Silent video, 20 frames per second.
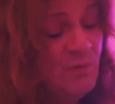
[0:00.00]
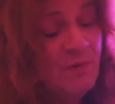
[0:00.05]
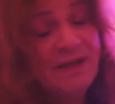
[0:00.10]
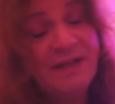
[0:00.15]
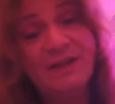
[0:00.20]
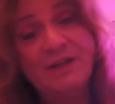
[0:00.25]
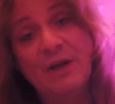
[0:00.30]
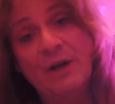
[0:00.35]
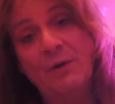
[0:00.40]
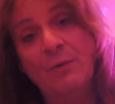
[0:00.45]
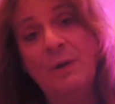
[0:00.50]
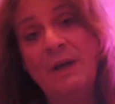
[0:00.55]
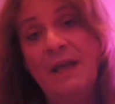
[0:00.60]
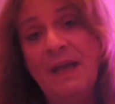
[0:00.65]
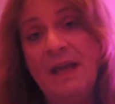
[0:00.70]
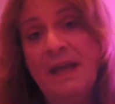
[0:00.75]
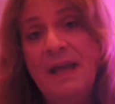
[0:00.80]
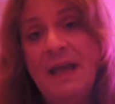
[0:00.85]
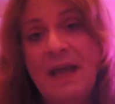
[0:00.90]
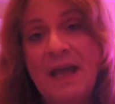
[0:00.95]
We didn't know
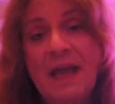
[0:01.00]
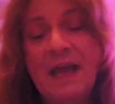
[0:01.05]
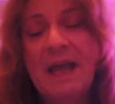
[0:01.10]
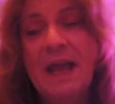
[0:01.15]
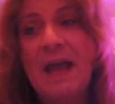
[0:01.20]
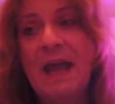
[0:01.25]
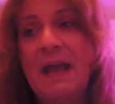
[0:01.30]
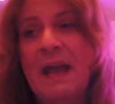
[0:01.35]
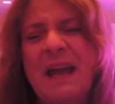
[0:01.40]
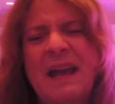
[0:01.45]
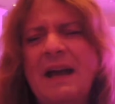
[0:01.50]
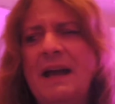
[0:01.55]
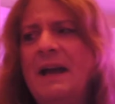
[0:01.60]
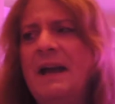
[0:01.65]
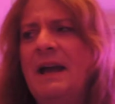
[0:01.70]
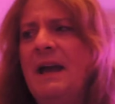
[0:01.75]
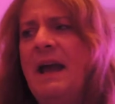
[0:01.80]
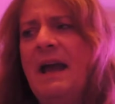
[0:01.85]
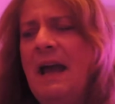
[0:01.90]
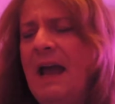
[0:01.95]

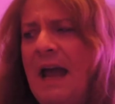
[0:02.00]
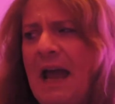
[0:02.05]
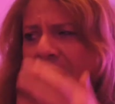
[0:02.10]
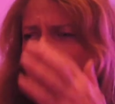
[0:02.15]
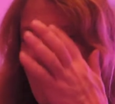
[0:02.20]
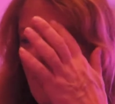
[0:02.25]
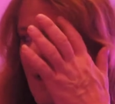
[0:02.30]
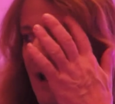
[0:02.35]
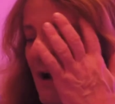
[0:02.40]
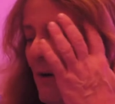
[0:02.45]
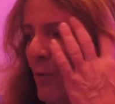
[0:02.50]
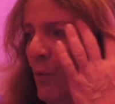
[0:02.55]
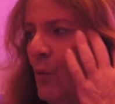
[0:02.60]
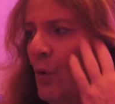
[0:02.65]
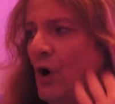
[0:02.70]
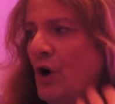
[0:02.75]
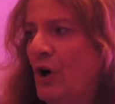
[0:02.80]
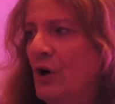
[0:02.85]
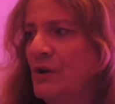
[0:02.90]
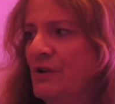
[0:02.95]
how that
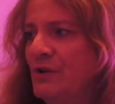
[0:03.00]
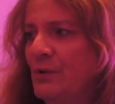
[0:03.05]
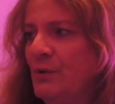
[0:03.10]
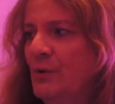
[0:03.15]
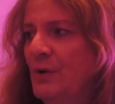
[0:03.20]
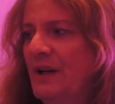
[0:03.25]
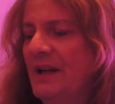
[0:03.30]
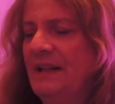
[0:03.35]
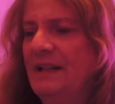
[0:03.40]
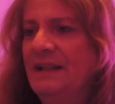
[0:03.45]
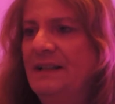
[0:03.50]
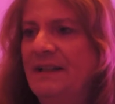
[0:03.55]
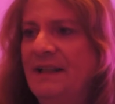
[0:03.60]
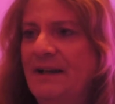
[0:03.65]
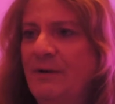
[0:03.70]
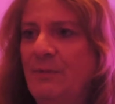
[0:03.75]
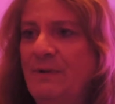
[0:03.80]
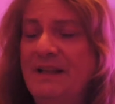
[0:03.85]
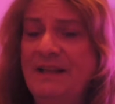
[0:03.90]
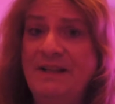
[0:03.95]
worked or
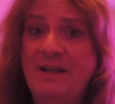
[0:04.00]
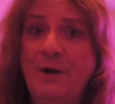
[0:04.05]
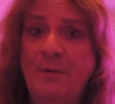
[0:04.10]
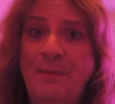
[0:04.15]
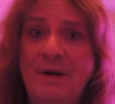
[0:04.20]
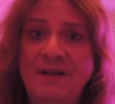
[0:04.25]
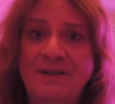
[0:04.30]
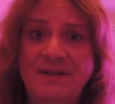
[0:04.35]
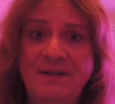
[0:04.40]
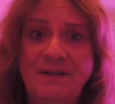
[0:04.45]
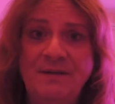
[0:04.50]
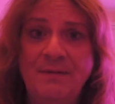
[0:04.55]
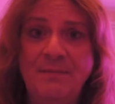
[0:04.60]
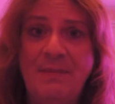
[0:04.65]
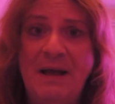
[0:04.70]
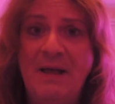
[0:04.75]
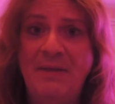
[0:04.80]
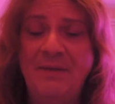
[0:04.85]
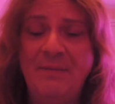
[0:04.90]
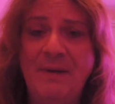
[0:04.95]
anything. We didn't know much
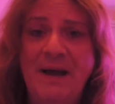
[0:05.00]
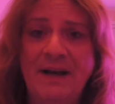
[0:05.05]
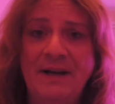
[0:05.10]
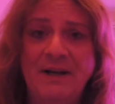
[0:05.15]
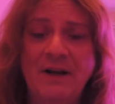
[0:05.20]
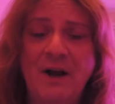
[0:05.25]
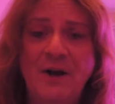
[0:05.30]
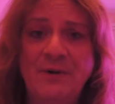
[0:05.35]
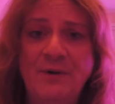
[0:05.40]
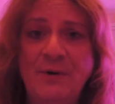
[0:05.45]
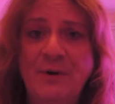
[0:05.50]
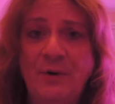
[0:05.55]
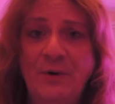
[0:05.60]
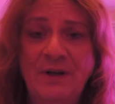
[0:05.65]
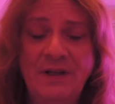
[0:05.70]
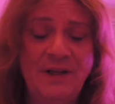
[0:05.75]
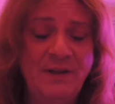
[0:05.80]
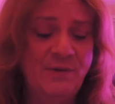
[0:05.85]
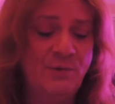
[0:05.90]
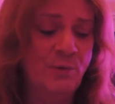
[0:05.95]
about the mitochondria or
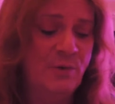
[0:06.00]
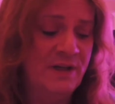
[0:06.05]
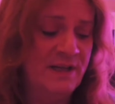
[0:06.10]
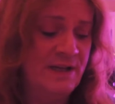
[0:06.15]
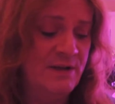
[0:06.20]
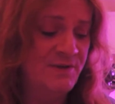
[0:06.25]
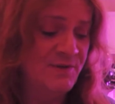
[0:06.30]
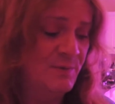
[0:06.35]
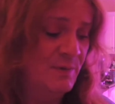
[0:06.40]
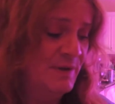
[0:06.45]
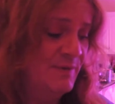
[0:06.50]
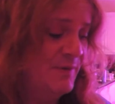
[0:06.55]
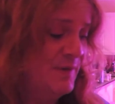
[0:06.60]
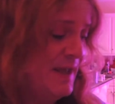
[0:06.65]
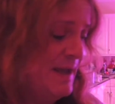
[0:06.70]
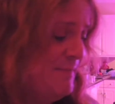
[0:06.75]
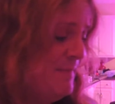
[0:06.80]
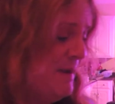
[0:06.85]
any organelles really for that